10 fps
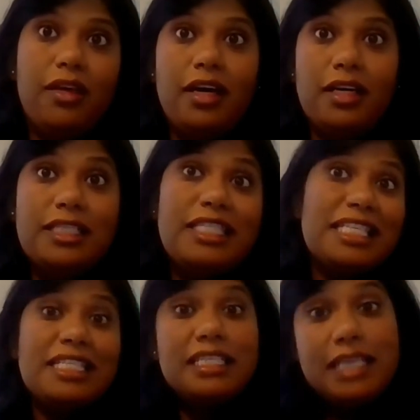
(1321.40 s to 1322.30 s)
the
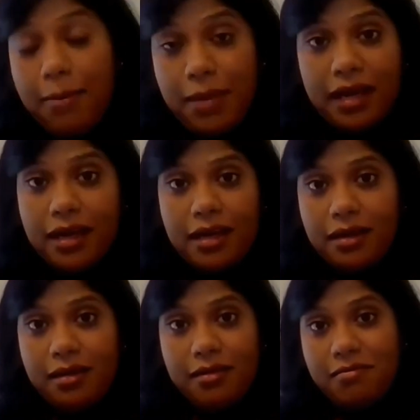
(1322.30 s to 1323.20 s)
systemic
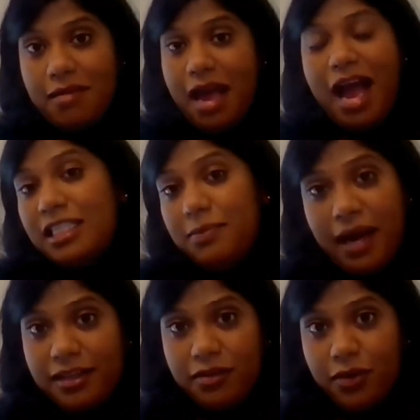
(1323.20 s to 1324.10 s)

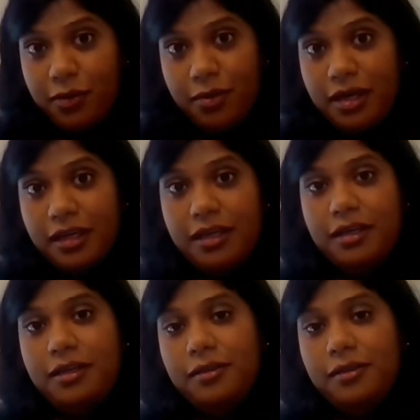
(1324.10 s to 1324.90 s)
aspect of your book?